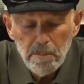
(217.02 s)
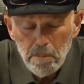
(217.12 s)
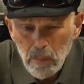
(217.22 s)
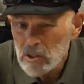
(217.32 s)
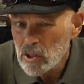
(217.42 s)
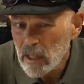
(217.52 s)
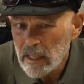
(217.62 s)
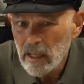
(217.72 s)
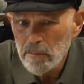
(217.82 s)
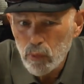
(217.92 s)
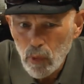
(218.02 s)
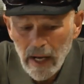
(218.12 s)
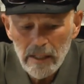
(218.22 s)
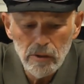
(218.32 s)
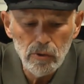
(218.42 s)
much like a
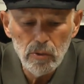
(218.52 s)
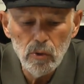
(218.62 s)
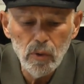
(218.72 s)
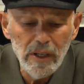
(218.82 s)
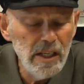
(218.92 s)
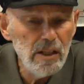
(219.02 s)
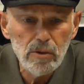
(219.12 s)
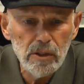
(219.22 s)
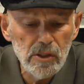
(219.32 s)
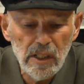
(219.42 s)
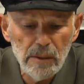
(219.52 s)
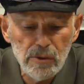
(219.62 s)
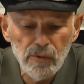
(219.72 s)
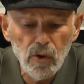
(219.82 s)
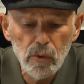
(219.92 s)
bridegroom who eagerly steps
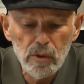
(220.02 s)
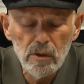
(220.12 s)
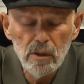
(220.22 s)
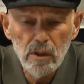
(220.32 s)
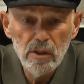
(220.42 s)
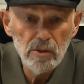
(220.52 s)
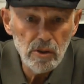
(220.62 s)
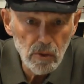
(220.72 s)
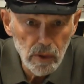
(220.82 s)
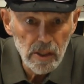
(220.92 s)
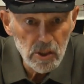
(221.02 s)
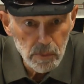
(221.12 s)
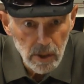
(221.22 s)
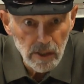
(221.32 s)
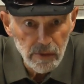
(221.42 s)
forward to greet his
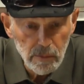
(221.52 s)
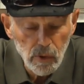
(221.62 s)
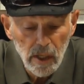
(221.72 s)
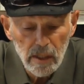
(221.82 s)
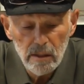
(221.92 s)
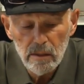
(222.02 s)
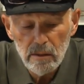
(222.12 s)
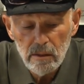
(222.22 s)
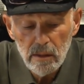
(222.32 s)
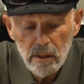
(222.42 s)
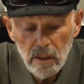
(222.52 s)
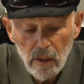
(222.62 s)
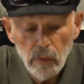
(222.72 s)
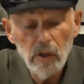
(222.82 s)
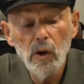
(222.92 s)
beloved bride.
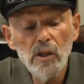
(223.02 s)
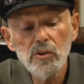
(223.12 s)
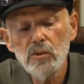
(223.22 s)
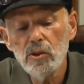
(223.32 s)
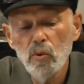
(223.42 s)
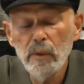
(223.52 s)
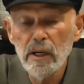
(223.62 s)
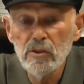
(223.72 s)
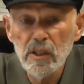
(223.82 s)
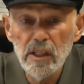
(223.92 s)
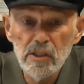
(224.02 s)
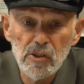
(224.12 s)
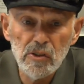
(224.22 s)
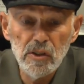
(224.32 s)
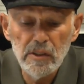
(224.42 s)
We are also told by our
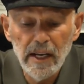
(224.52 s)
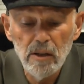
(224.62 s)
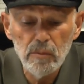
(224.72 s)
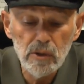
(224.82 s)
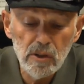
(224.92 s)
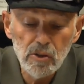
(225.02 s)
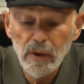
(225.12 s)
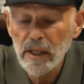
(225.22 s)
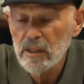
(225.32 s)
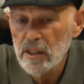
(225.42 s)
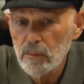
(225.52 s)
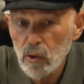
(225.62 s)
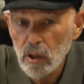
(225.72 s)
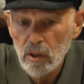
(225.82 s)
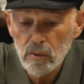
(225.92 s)
sages in the Talmud, in the tractate of
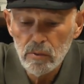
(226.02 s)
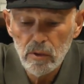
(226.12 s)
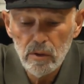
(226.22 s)
Brachot,